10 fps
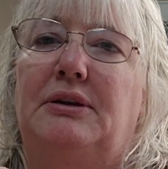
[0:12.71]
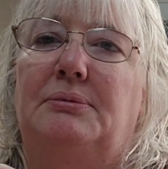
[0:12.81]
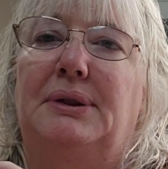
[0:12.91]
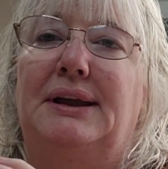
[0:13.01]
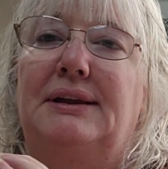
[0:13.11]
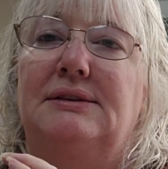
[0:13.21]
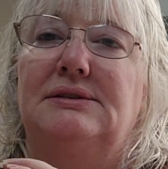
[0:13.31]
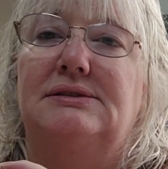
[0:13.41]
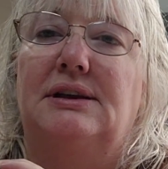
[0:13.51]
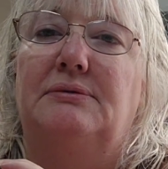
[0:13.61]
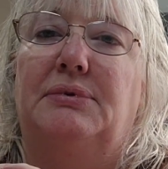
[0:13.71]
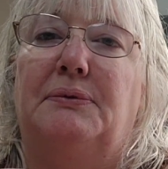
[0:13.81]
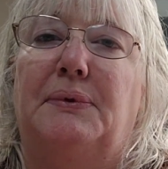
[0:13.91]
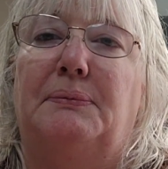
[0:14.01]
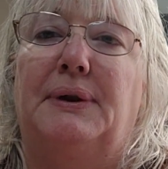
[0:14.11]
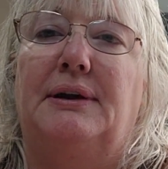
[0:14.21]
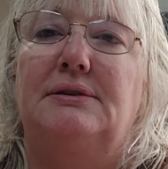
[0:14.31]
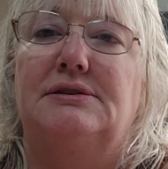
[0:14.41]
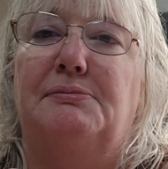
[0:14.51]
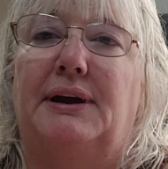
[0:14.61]
plants and pepper
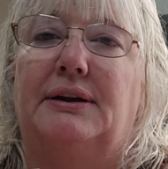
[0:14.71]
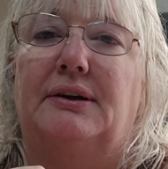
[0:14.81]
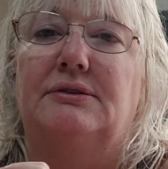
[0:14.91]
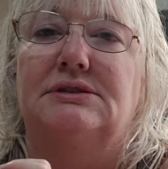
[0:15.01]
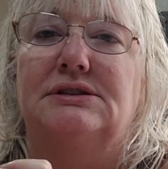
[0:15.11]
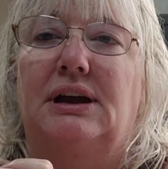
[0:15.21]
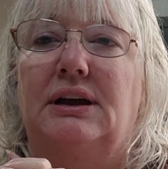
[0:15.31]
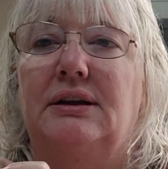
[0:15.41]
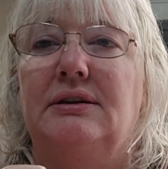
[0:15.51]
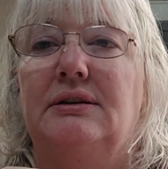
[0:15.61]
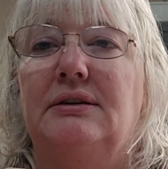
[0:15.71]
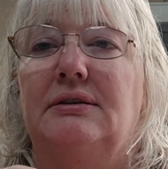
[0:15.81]
plants back outside,